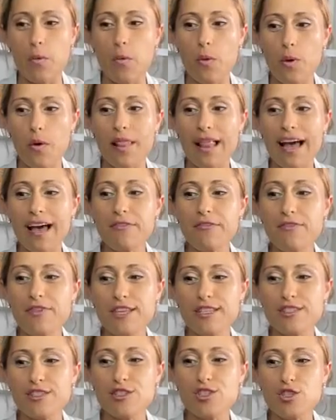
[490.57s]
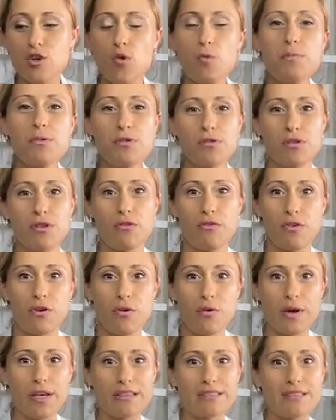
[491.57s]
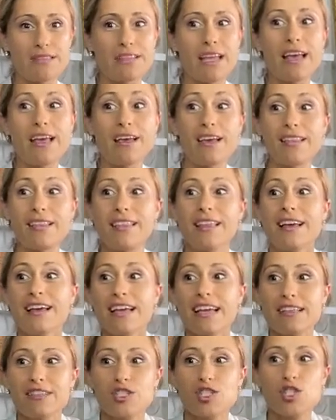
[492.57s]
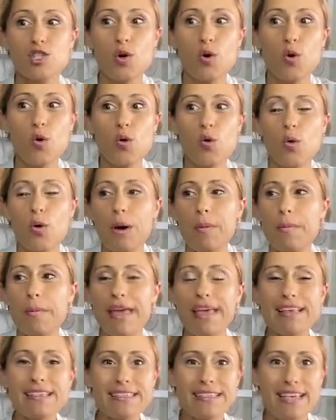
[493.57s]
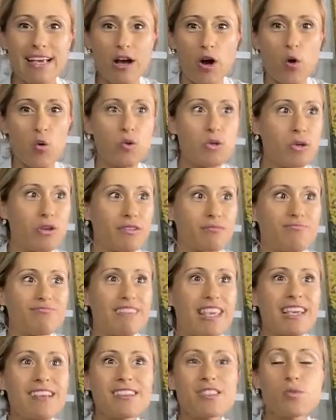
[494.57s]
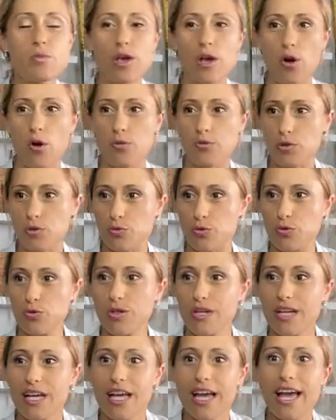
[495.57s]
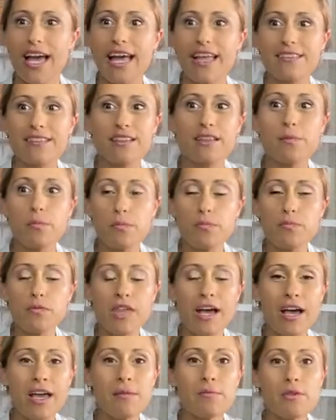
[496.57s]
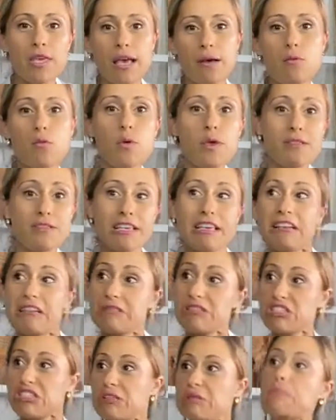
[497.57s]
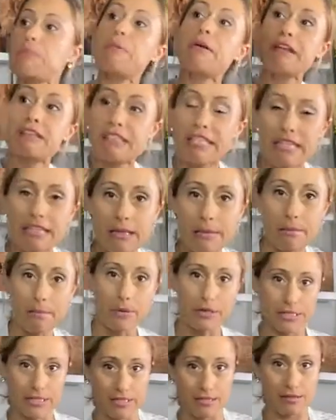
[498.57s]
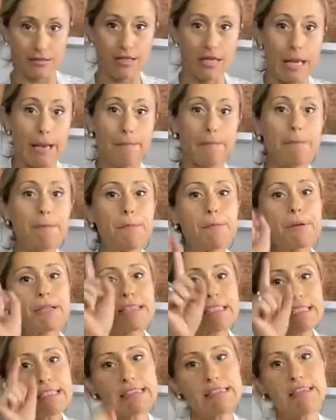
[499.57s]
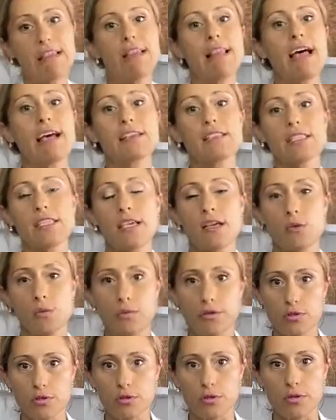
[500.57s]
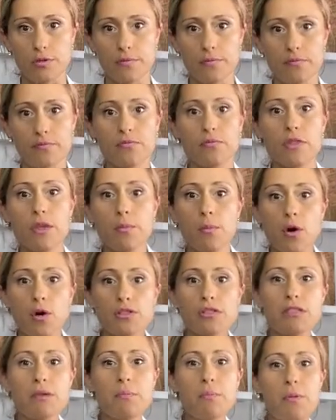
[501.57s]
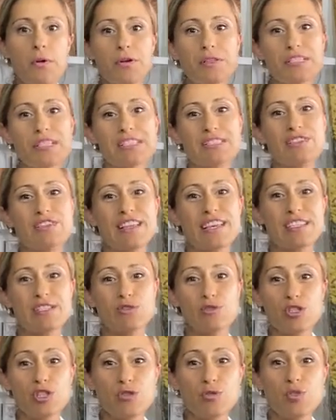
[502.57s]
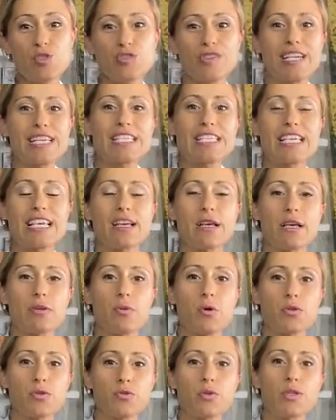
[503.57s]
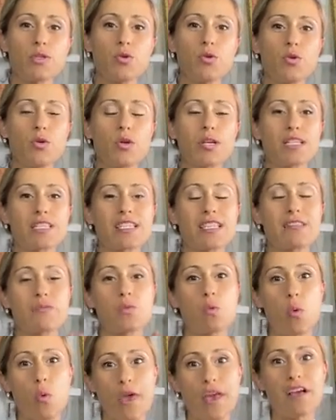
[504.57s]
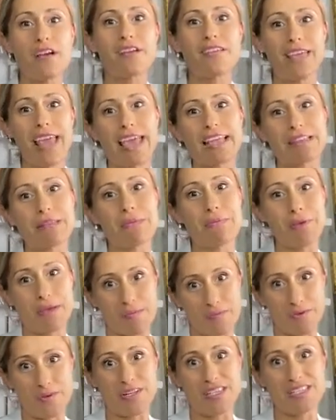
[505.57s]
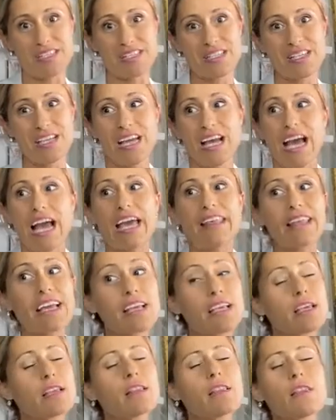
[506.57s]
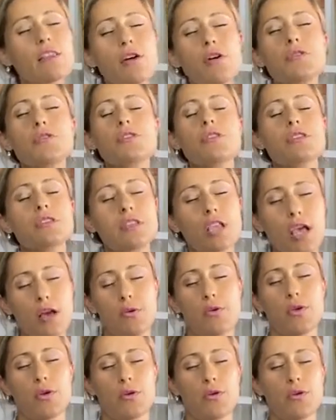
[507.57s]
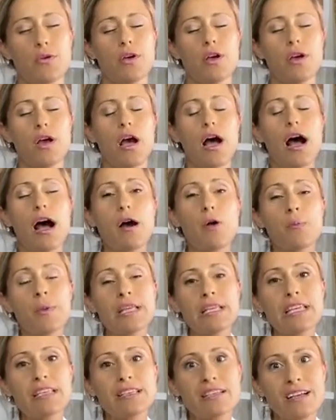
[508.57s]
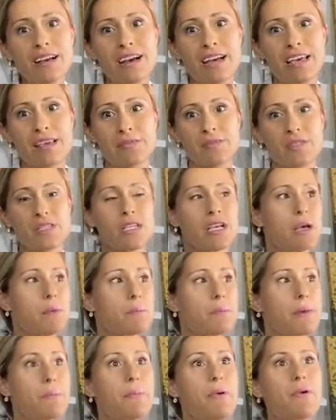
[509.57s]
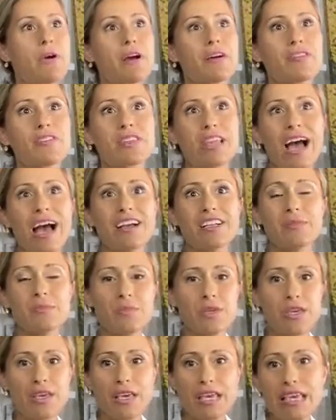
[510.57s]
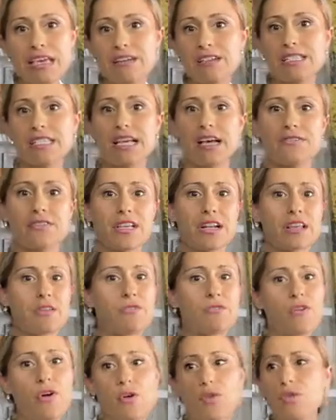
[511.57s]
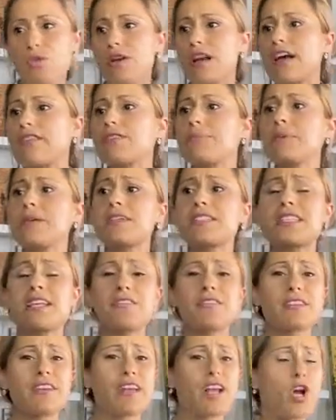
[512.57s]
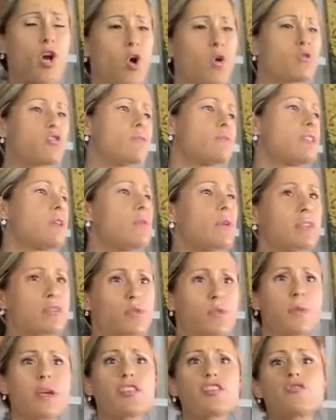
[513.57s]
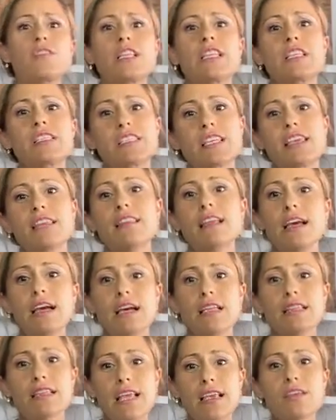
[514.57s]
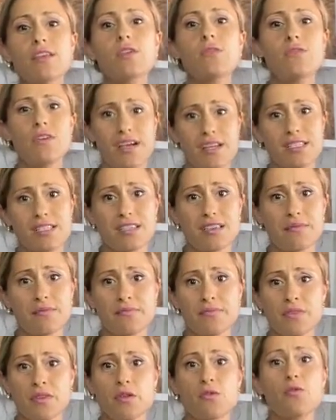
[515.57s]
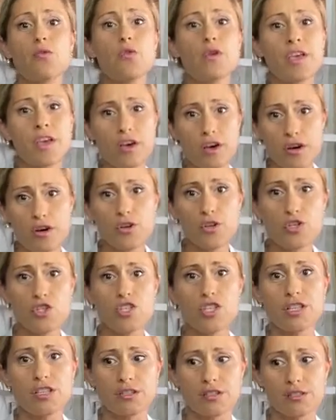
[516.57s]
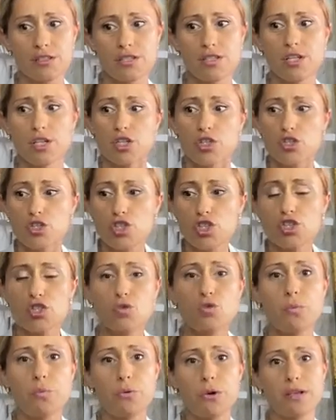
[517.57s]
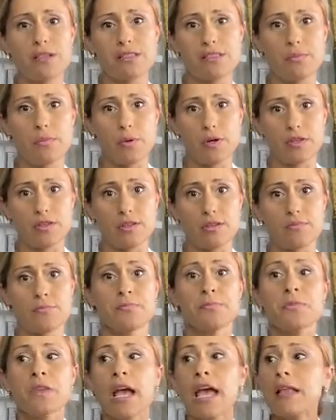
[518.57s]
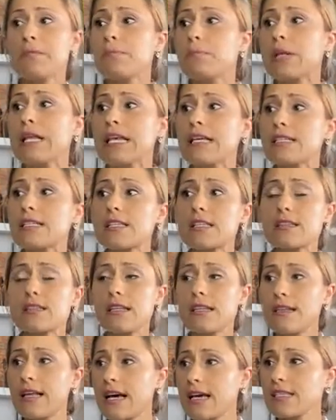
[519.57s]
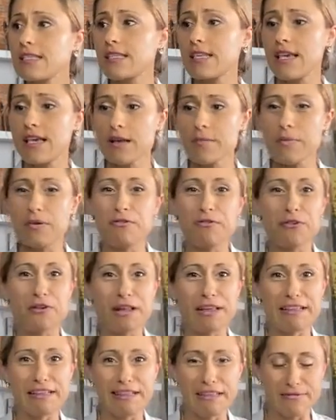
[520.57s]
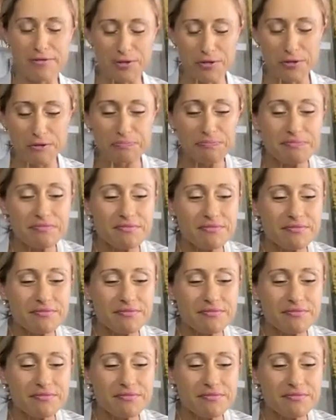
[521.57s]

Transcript: life is so beautiful, and it's so amazing, all the things we go through. And the time, yeah, we think just pressing the button, but this is the last thing we do. The most important, so nice to see you, Tracy. What we do is that we create memories. And I cannot tell you how many times people contact me years after I photographed them, years after I coached them, they went through my training saying, thank you, Vasi, for encouraging us just to press the button. And please, the last thing before I leave you,